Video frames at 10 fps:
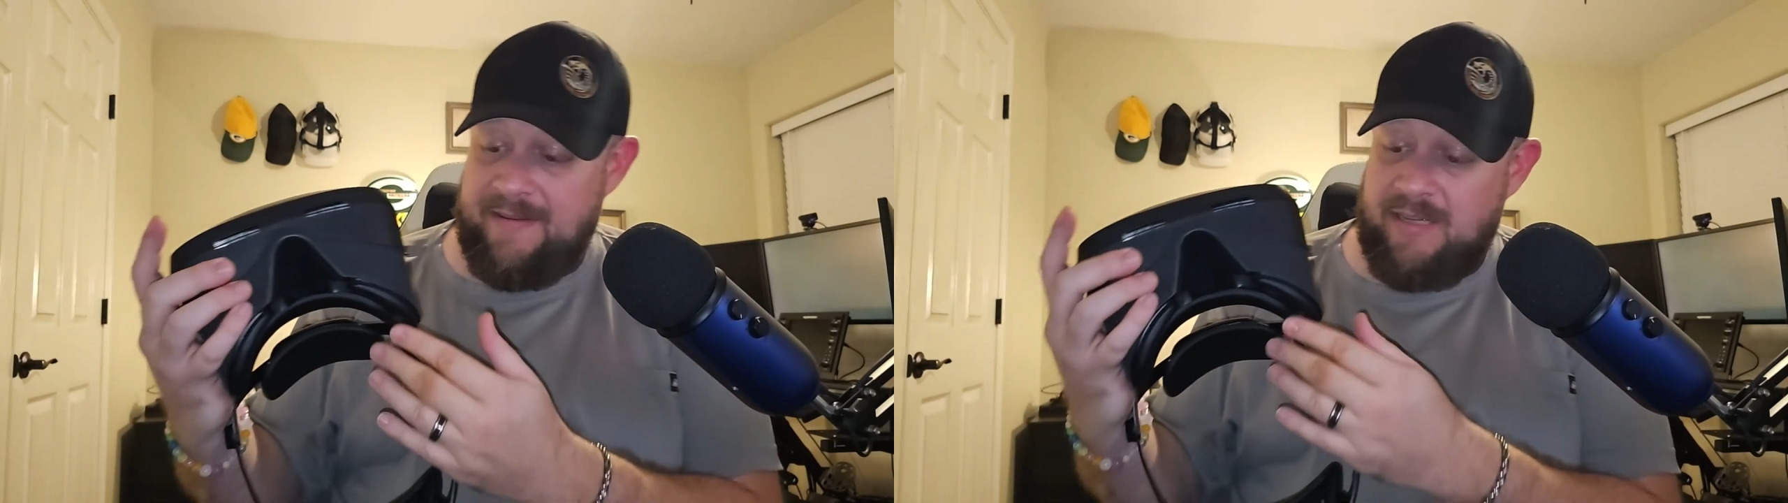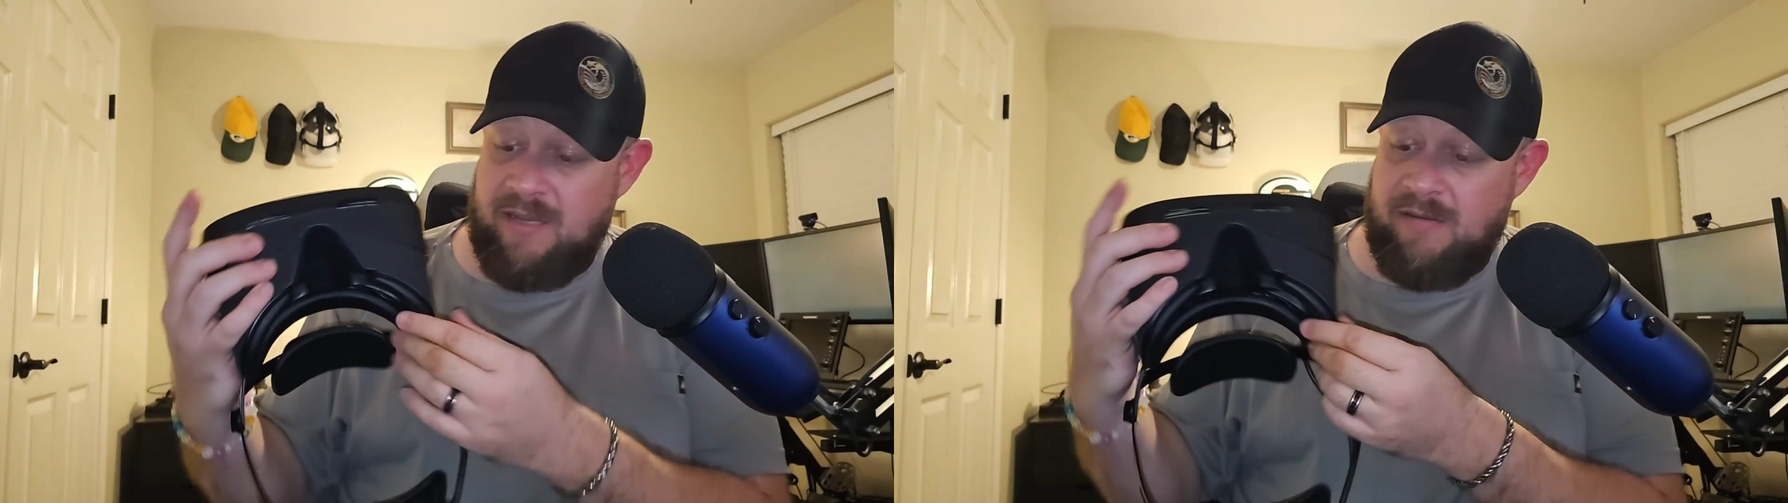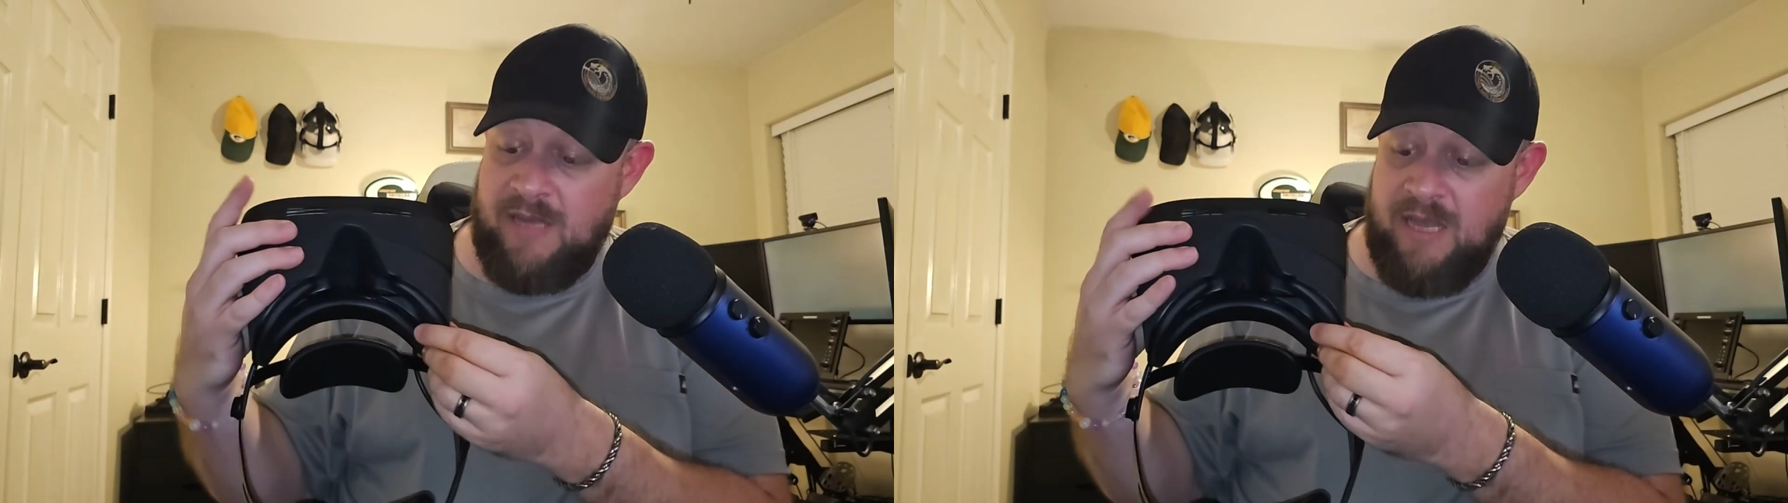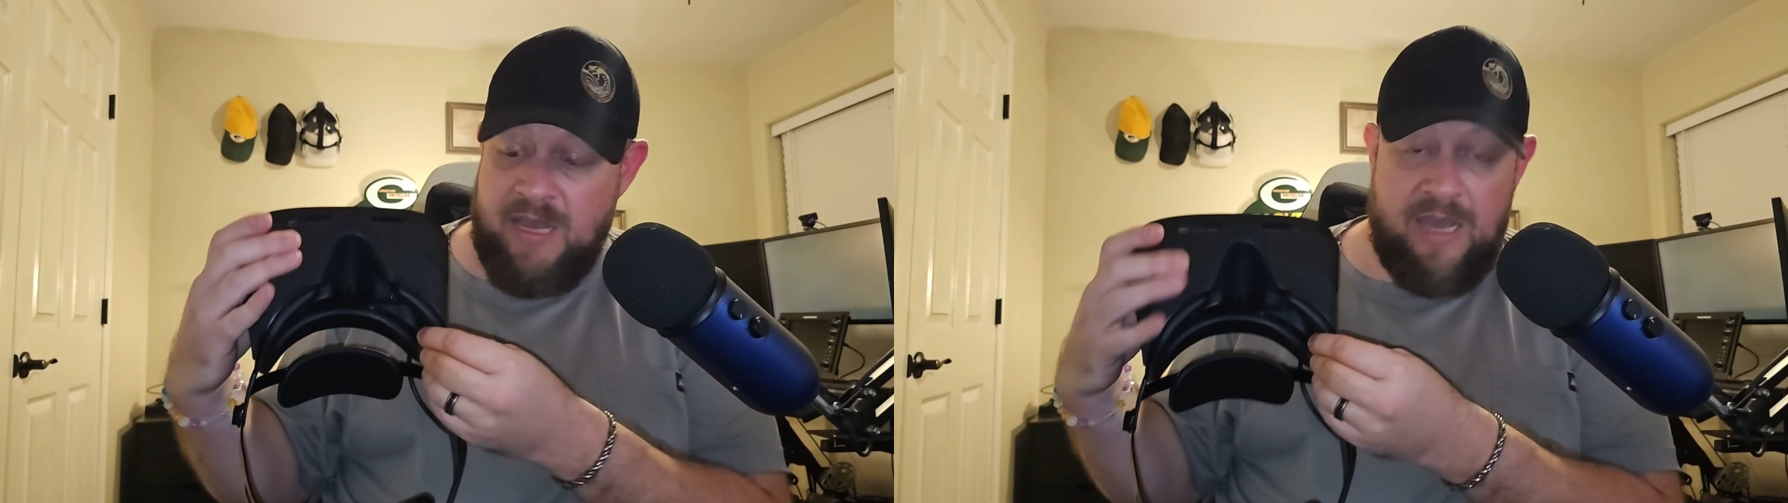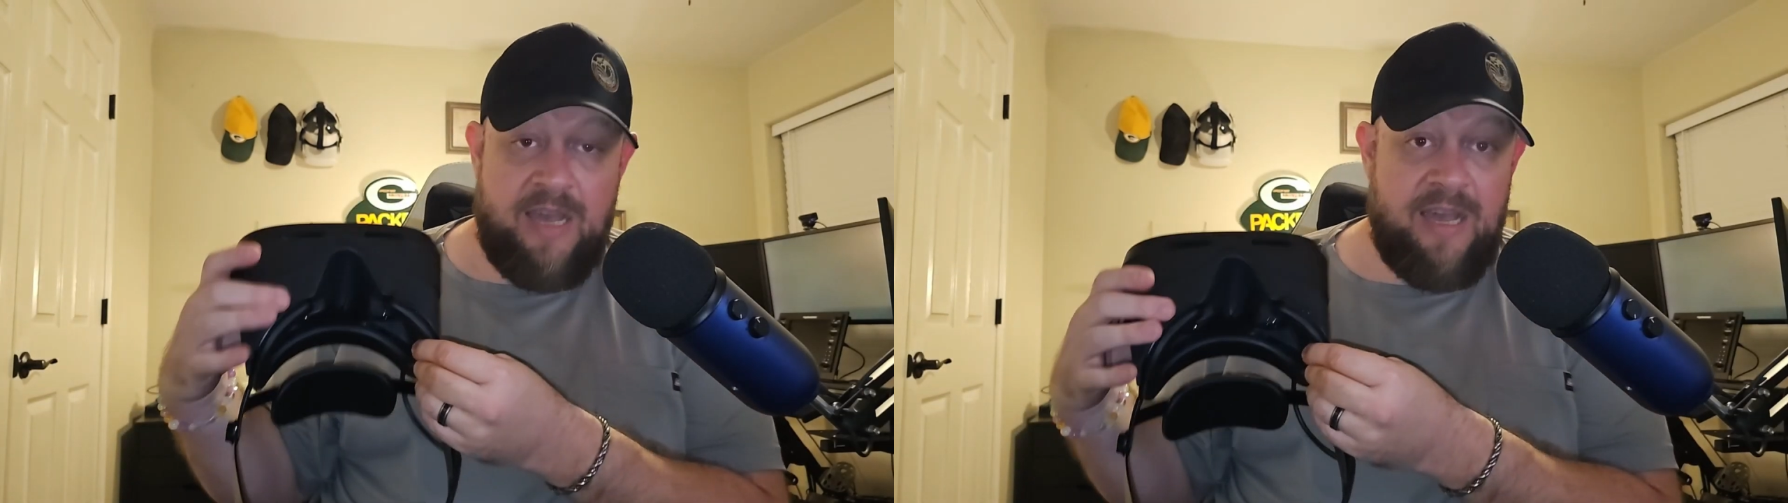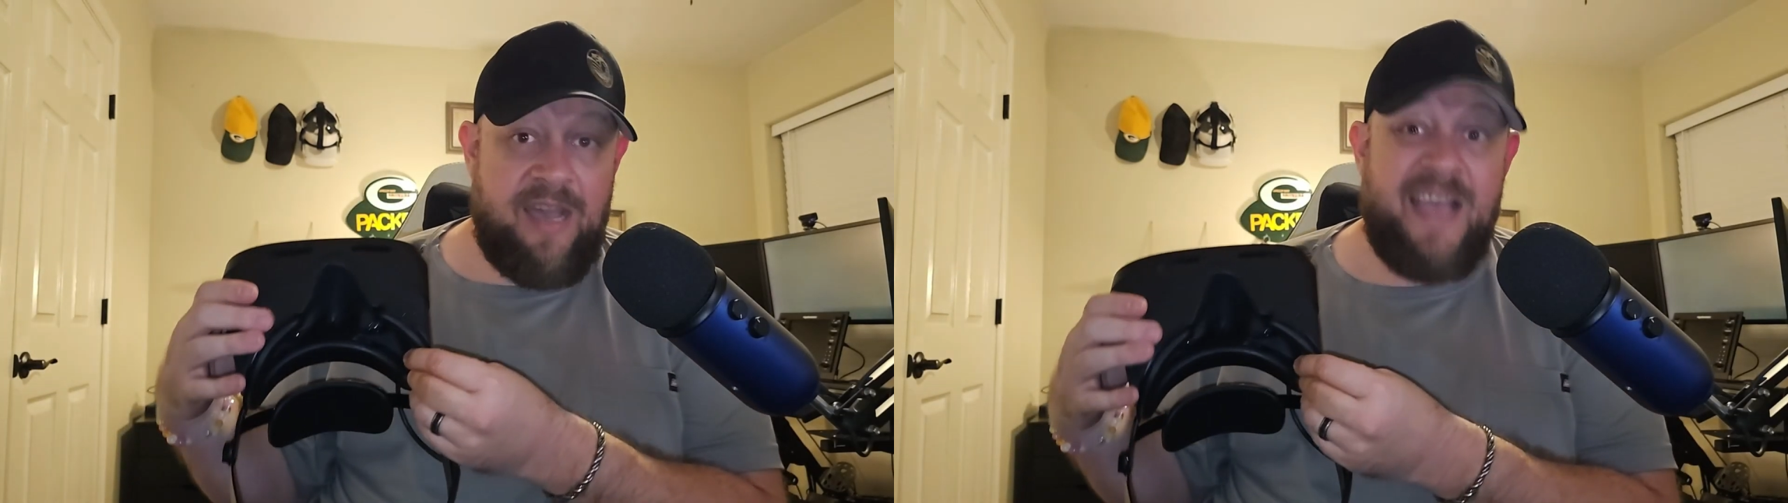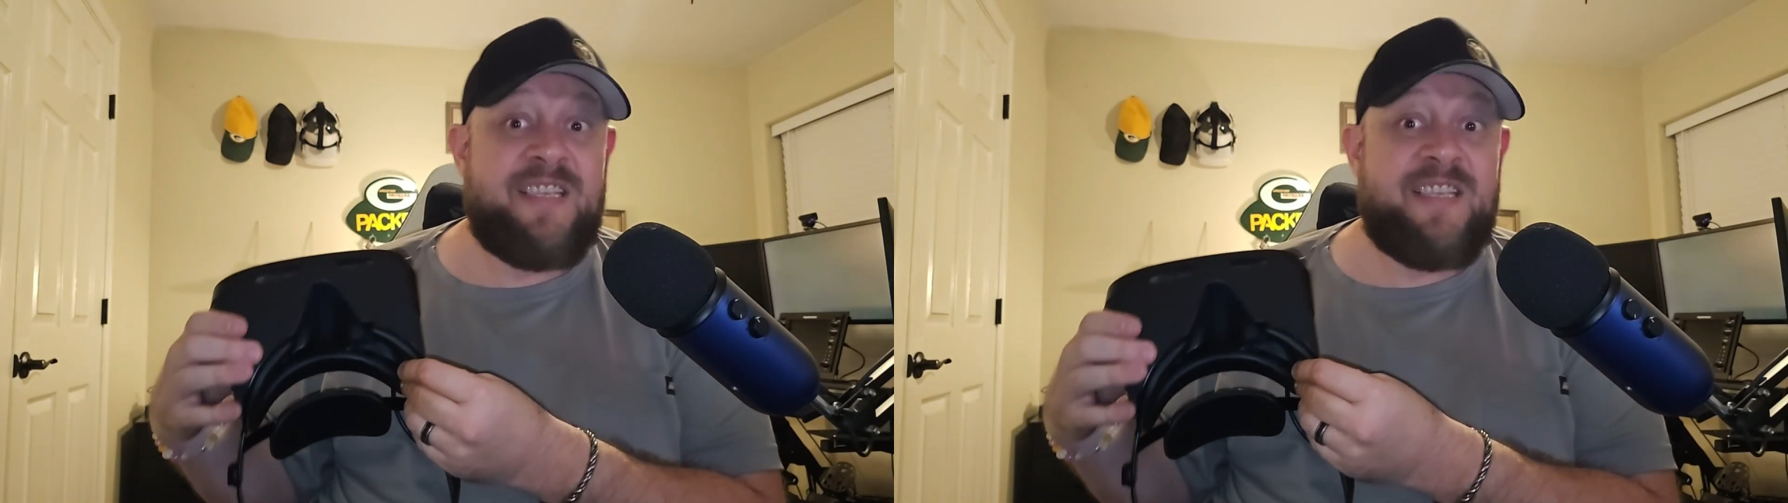So I